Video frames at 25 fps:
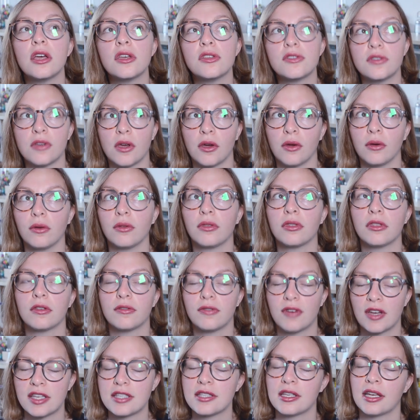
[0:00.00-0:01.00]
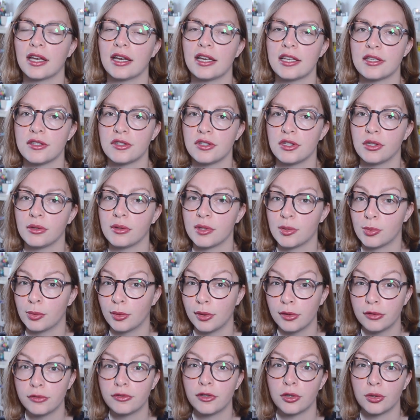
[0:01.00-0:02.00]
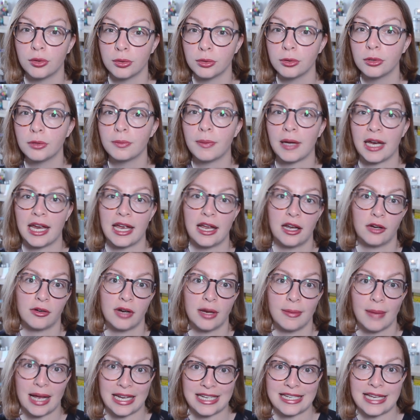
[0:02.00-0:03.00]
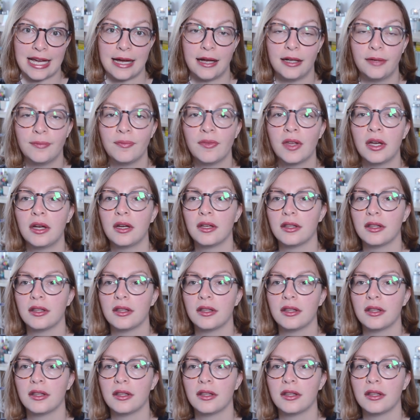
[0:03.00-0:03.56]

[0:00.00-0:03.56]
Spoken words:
So the first thing I listened to was Wolf Hall by Hilary Mantel.